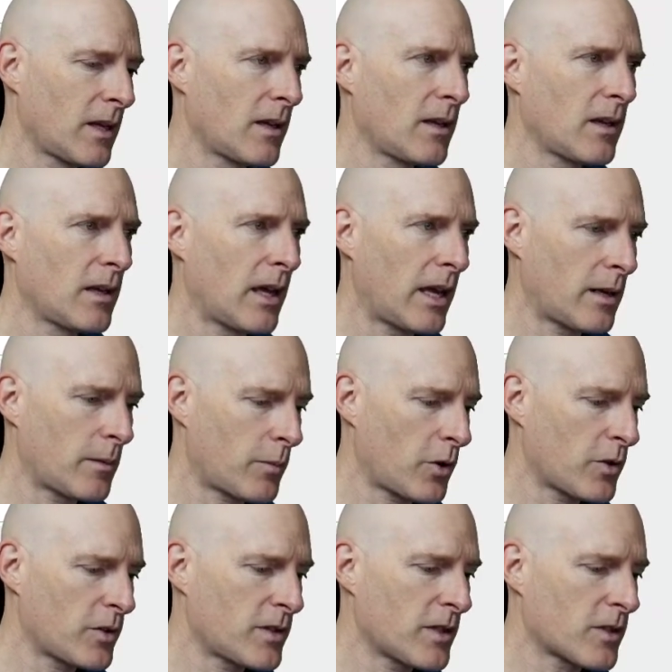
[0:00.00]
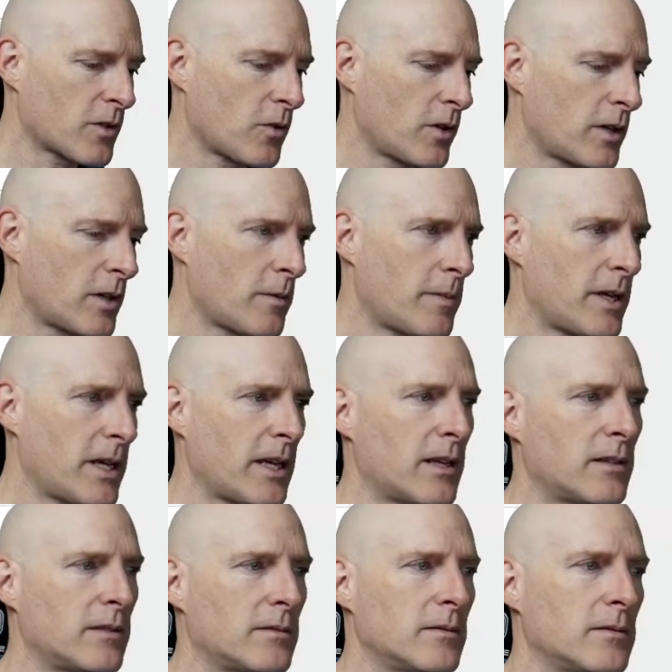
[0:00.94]
And person is going to be
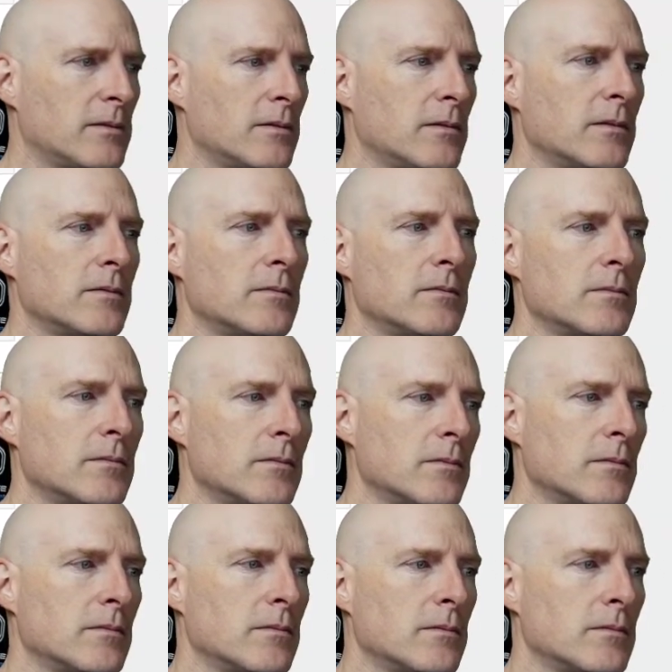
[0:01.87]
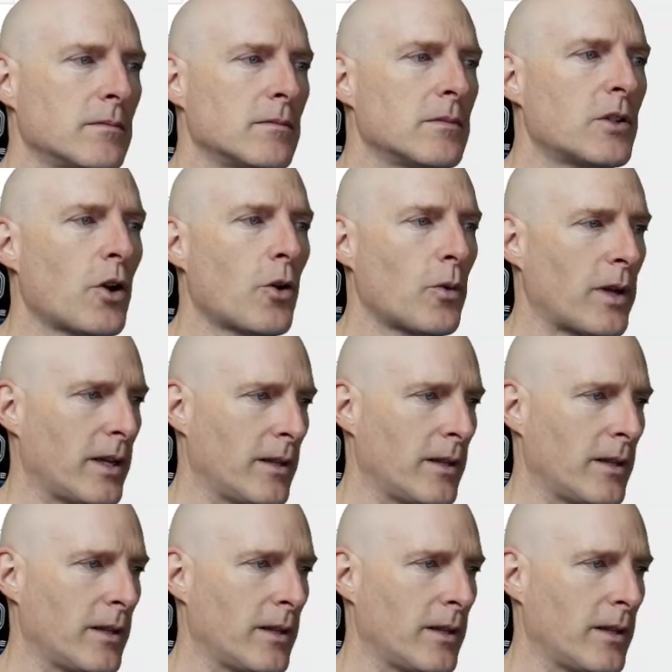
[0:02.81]
Tony.